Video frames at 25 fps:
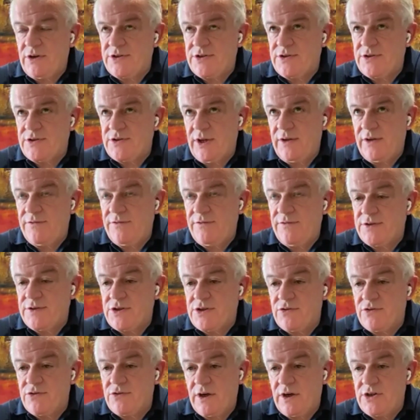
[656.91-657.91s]

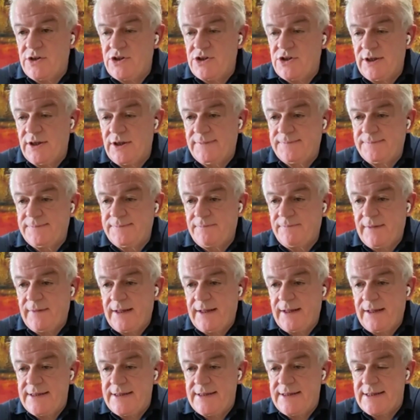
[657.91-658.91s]
infrastructure
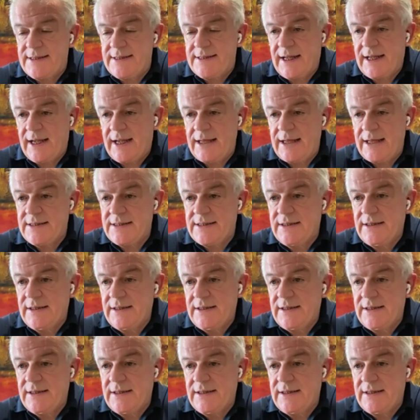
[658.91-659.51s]
is that